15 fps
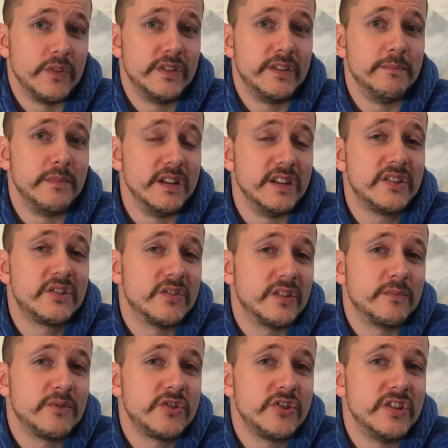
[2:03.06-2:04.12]
with the mini
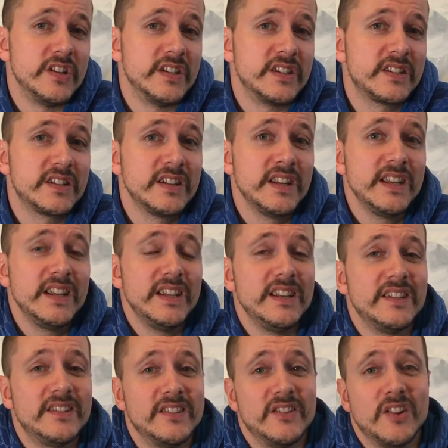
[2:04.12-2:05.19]
sewing machines
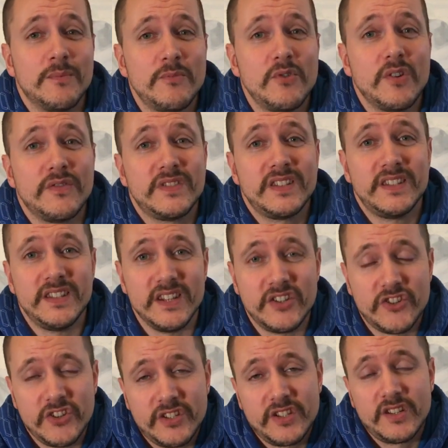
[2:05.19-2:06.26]
is the number of
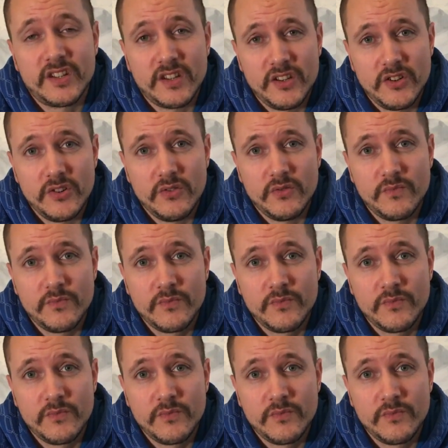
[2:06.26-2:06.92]
stitches it can do.